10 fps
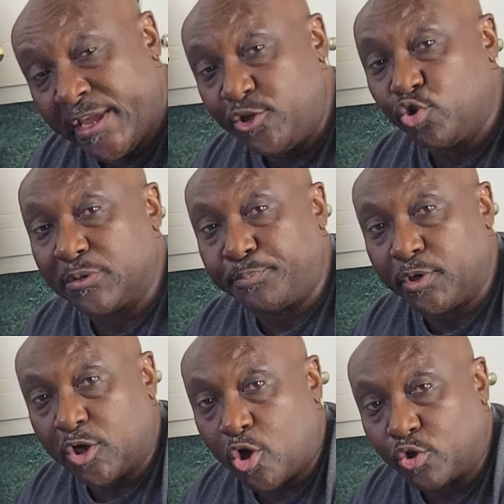and you can
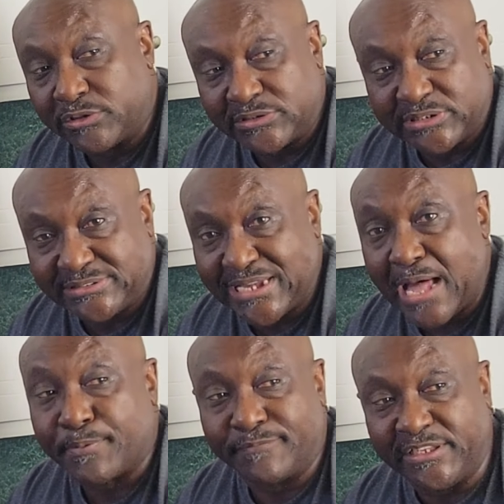put on the
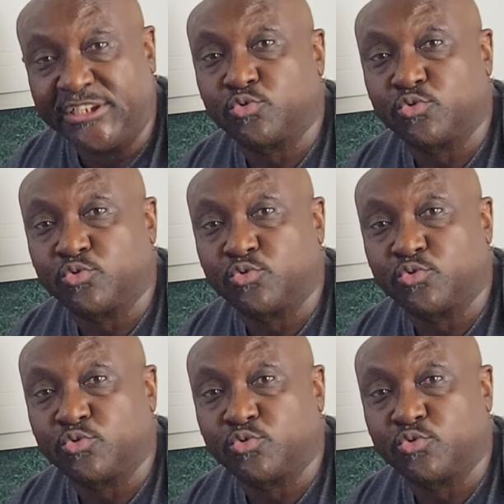top of